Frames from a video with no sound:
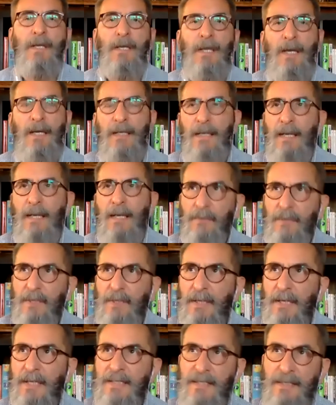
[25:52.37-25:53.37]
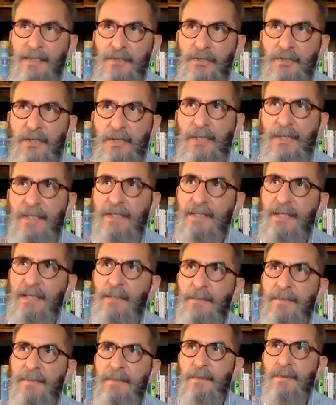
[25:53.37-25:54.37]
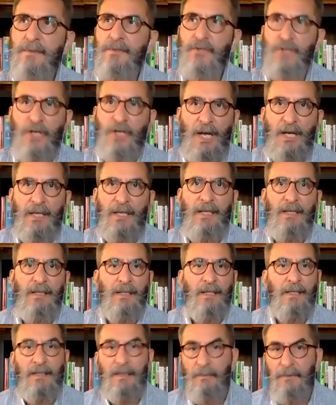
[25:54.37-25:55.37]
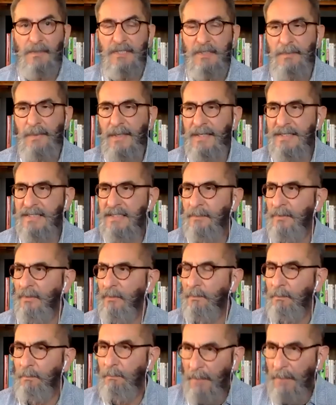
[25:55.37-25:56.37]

I, I realize it it seems shocking and irresponsible